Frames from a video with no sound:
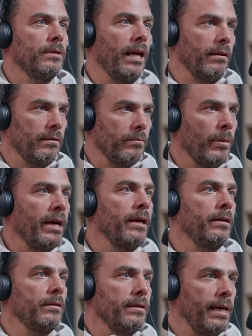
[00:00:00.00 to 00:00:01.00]
That's
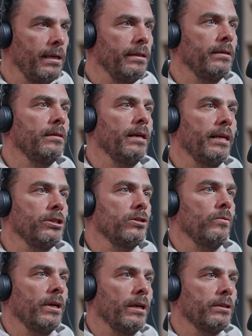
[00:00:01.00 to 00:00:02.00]
my daily
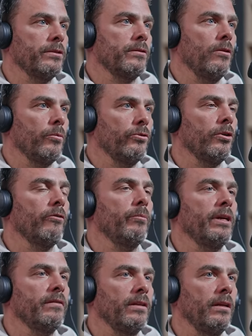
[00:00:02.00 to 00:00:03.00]
intention when I just observe
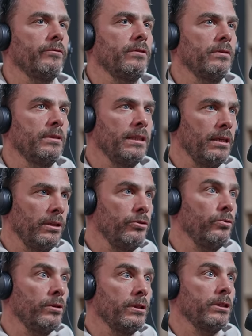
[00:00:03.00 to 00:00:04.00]
myself. Did I
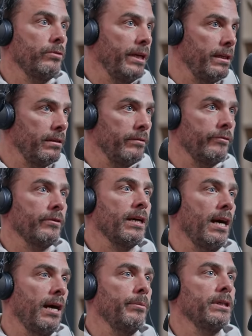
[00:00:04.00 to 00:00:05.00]
do it creative,
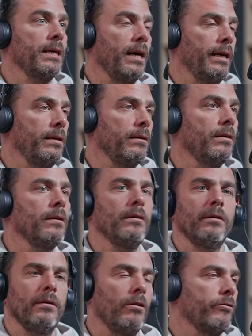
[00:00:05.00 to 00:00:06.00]
calm, and kind?
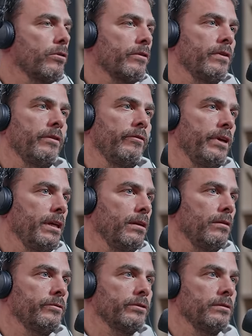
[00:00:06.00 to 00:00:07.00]
Of course, I fail
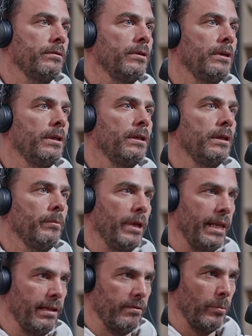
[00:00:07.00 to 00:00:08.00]
often,
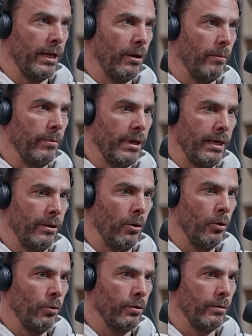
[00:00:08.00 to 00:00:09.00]
but that's my my
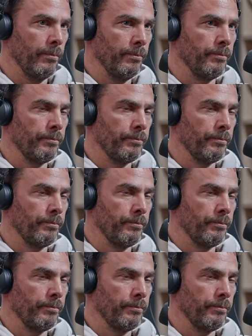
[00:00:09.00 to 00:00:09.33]
own